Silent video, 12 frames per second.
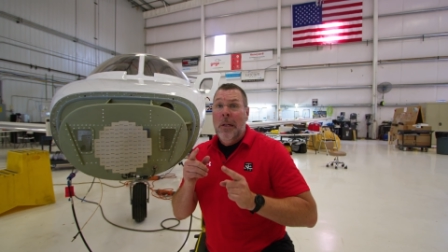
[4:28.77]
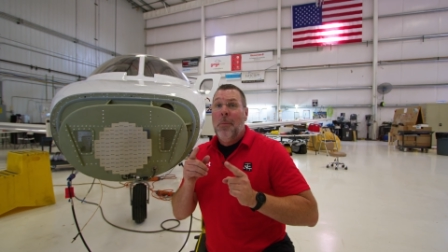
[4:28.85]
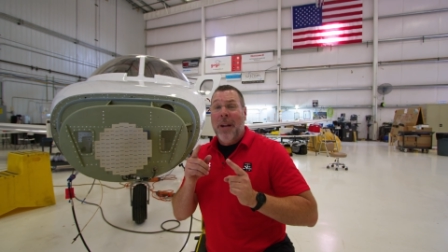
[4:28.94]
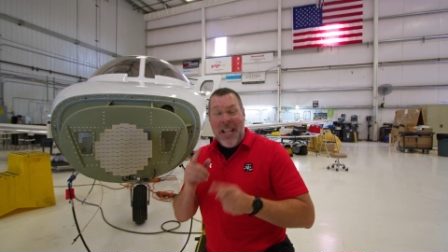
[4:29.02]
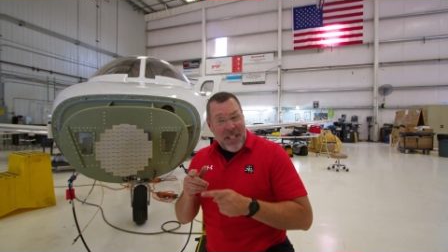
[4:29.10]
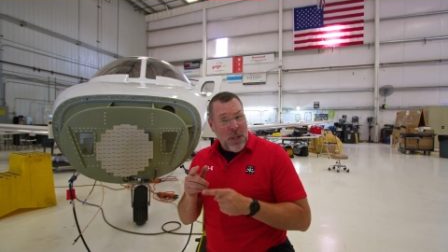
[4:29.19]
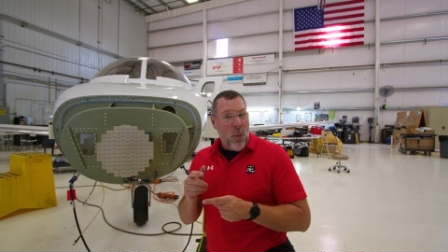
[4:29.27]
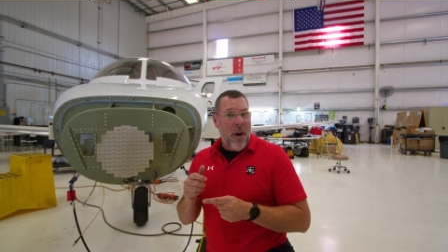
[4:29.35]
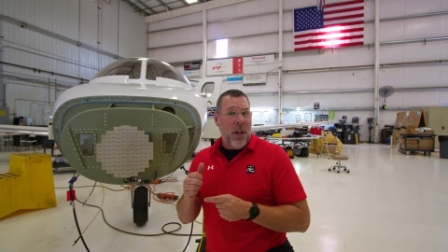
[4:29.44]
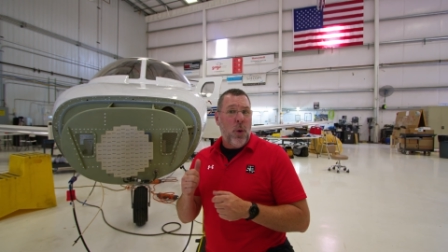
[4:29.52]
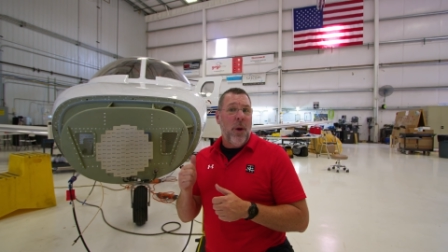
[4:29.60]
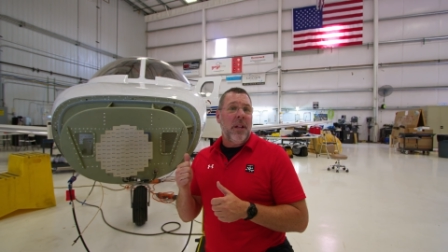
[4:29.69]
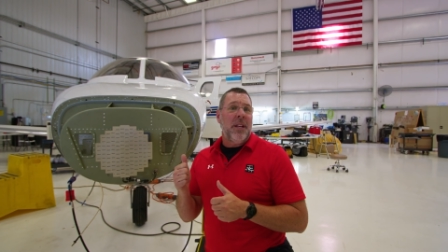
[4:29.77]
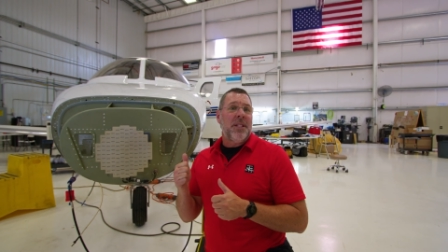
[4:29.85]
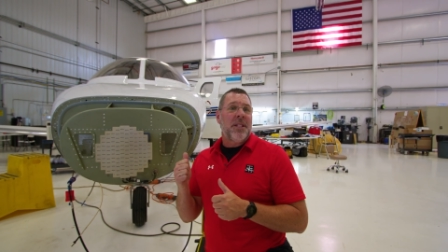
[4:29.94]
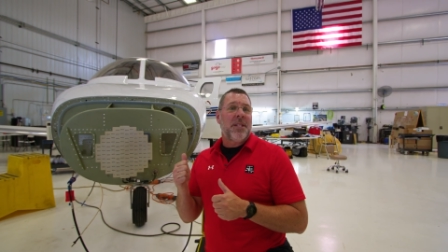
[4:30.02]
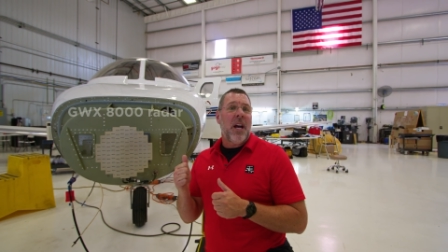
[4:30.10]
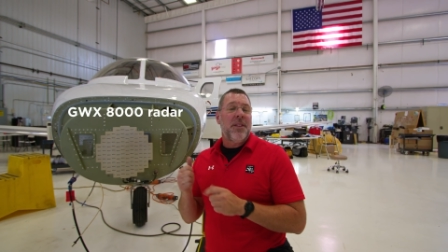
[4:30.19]
but I did want to quickly
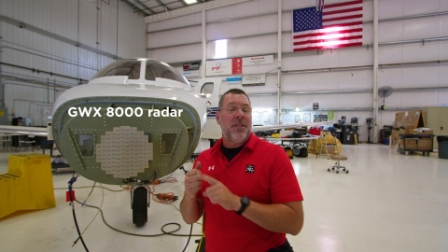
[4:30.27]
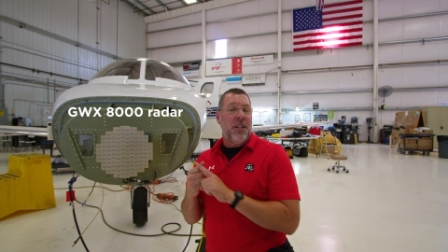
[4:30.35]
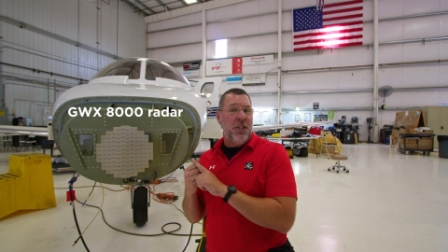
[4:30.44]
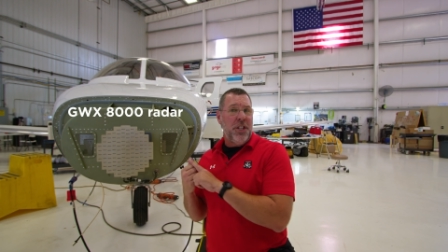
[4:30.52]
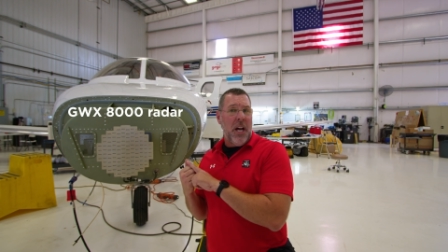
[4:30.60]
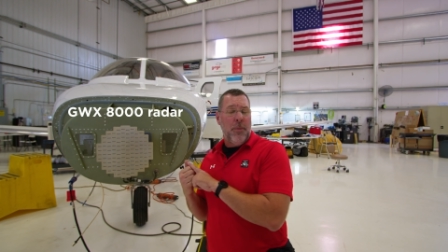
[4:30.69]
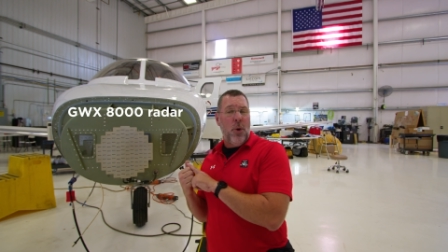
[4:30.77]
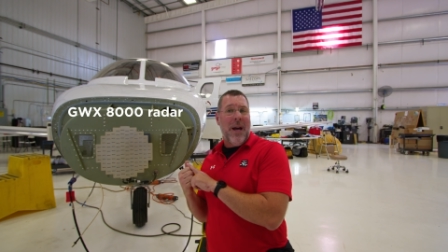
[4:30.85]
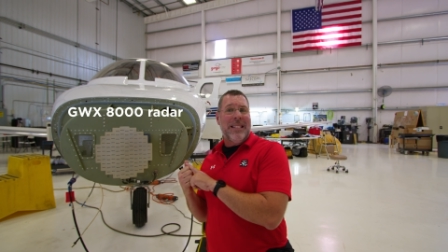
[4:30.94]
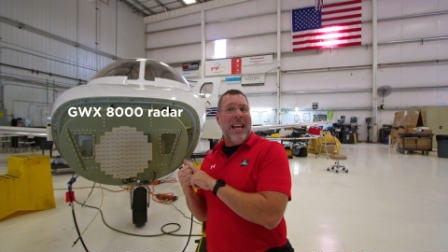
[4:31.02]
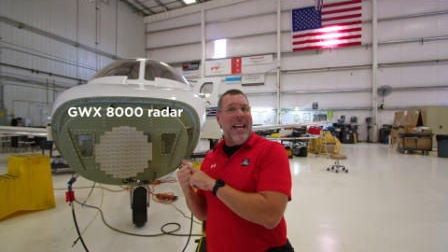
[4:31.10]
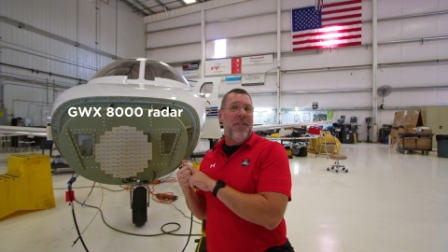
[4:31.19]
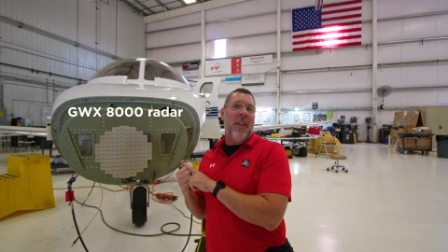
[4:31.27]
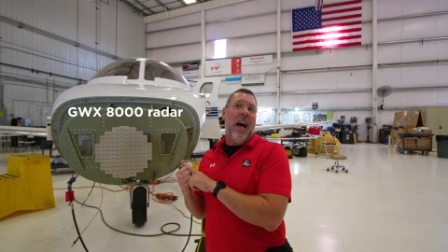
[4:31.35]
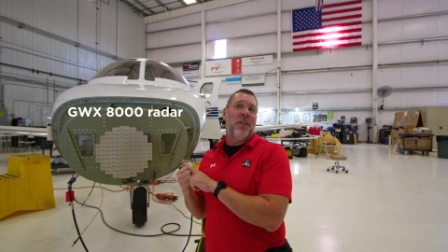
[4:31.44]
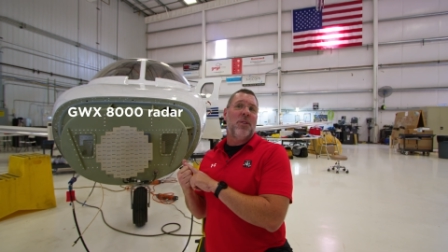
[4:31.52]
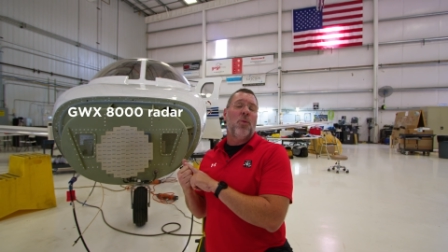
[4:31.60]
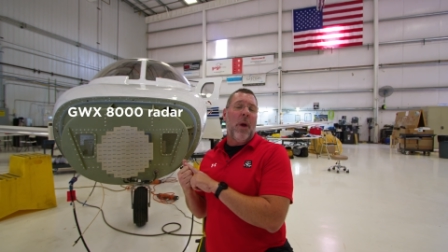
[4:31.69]
discuss the GWX
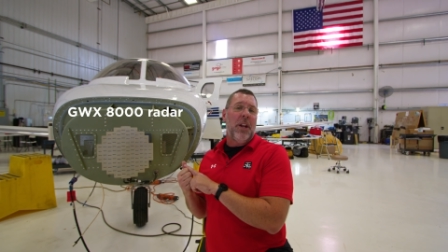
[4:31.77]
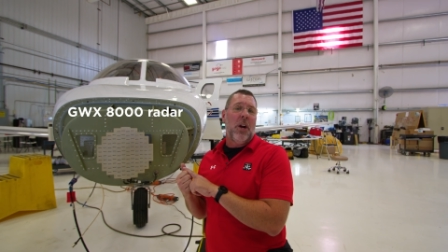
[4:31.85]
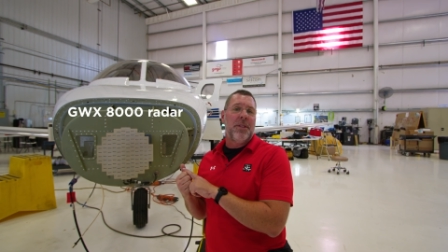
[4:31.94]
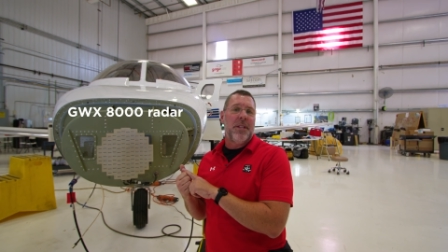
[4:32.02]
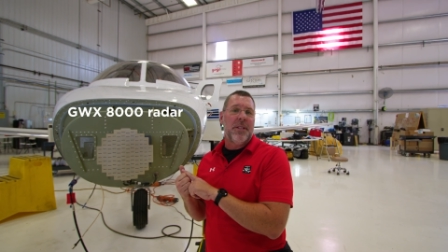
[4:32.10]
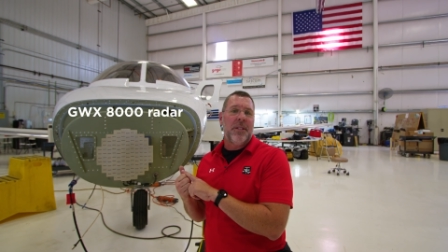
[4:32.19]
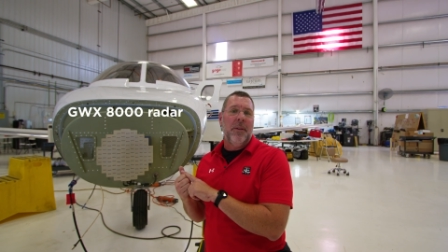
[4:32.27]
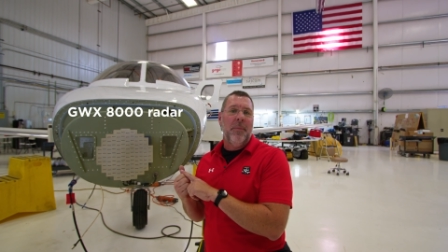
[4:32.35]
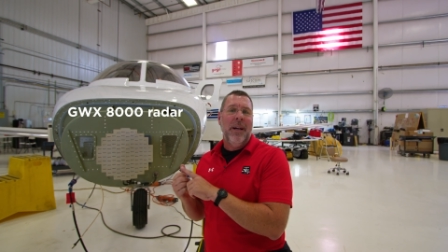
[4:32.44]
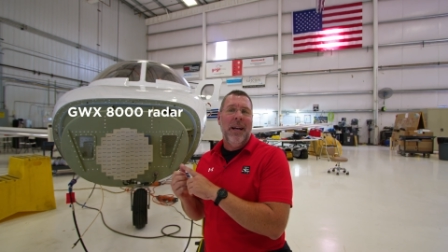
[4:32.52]
8000 radar system.